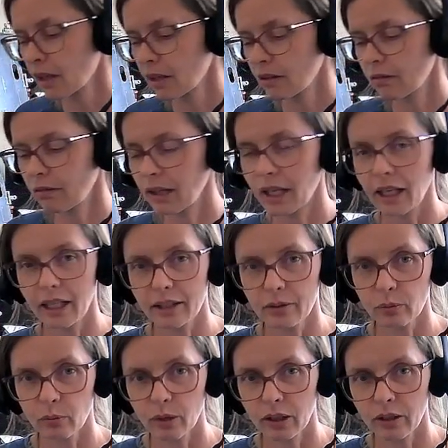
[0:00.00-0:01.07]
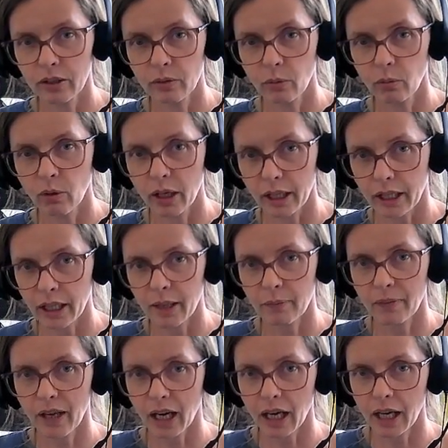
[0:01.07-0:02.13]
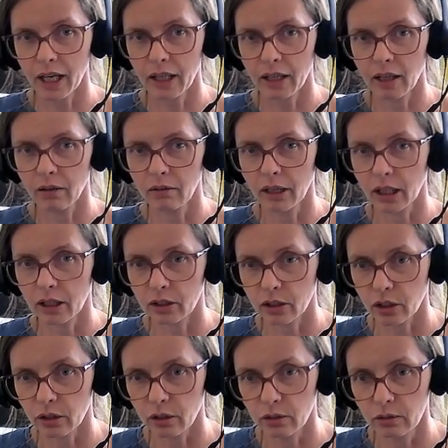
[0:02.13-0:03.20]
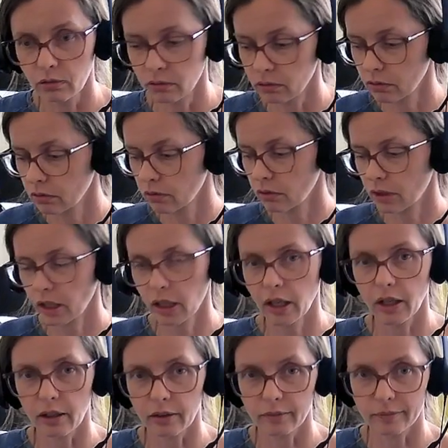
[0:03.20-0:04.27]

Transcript: Whereas we want to keep the eye going to here.